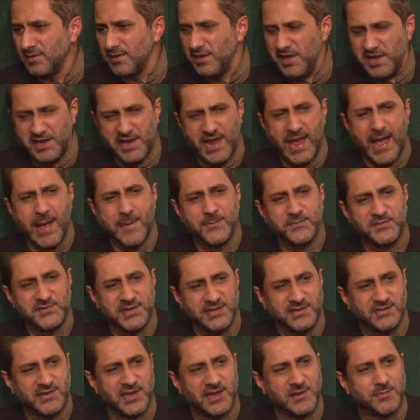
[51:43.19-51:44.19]
He camps
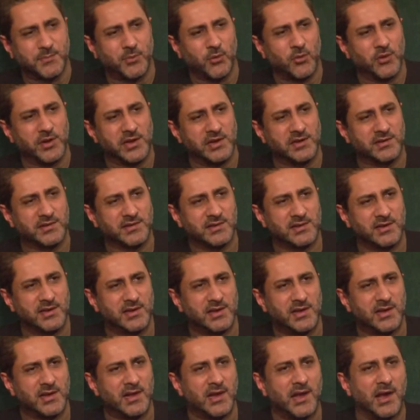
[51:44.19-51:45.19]
at that point,
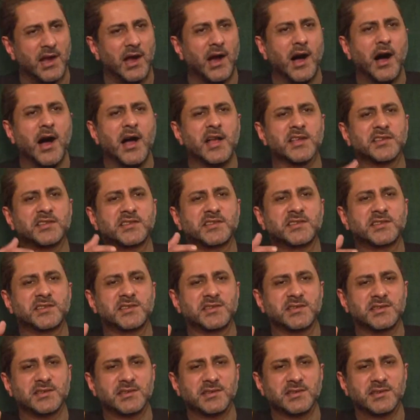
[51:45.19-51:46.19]

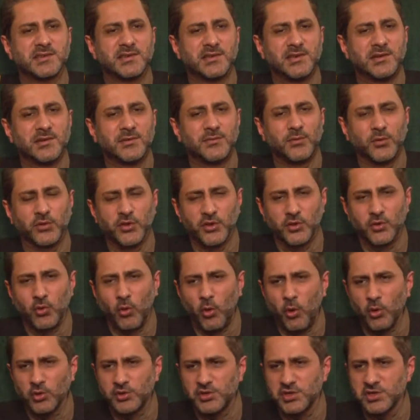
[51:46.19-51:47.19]
asks for the
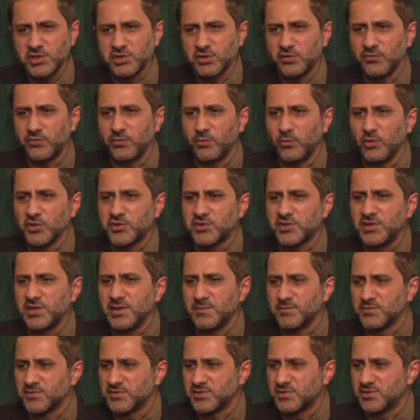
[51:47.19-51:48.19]
daughters of
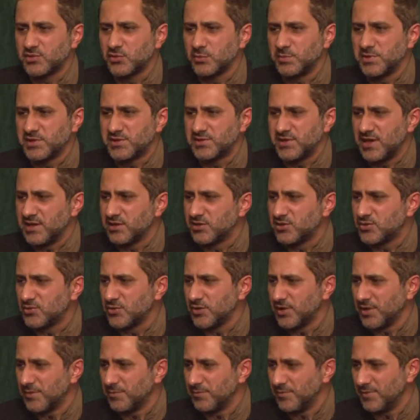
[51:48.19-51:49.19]
Muslims to be sent
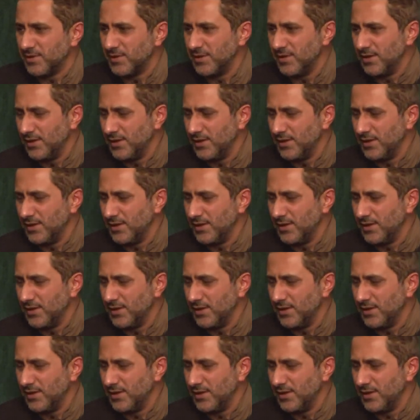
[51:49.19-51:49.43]
to him.